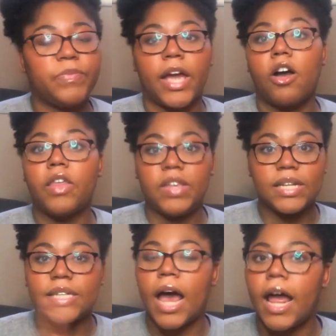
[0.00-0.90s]
I got the
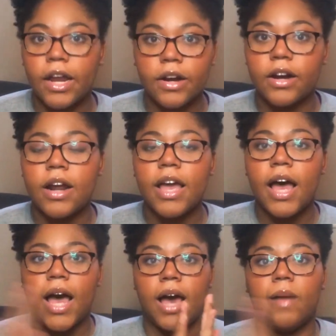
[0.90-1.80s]
entire
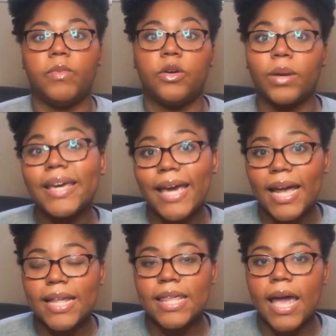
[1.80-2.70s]
little
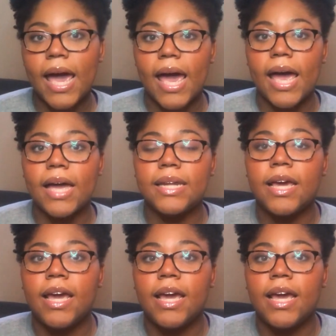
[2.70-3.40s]
kit that they had,